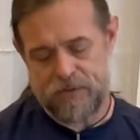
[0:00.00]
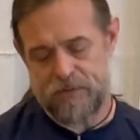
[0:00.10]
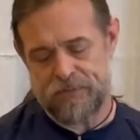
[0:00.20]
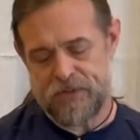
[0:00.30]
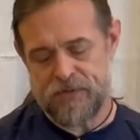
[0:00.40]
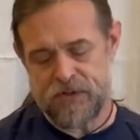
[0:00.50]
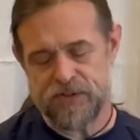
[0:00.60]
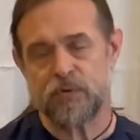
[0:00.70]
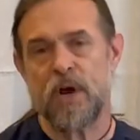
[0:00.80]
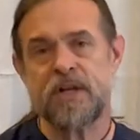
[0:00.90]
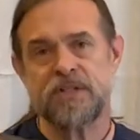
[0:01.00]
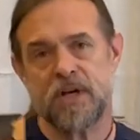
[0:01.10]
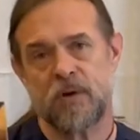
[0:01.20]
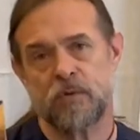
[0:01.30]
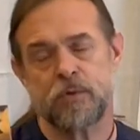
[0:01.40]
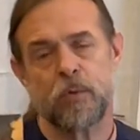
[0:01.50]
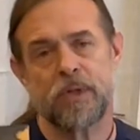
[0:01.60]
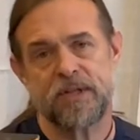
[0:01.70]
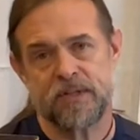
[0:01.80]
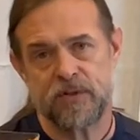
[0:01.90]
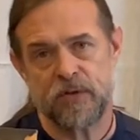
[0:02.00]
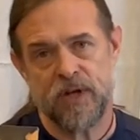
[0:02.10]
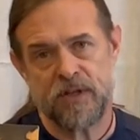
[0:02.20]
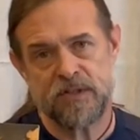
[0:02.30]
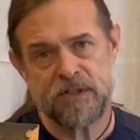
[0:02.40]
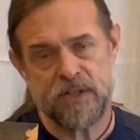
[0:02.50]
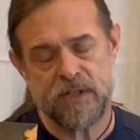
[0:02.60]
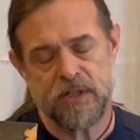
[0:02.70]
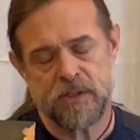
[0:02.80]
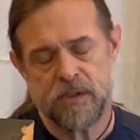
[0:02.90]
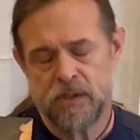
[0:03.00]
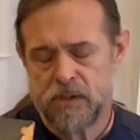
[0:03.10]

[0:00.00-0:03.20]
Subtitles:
And then there's Rainshine, which we released in 2010.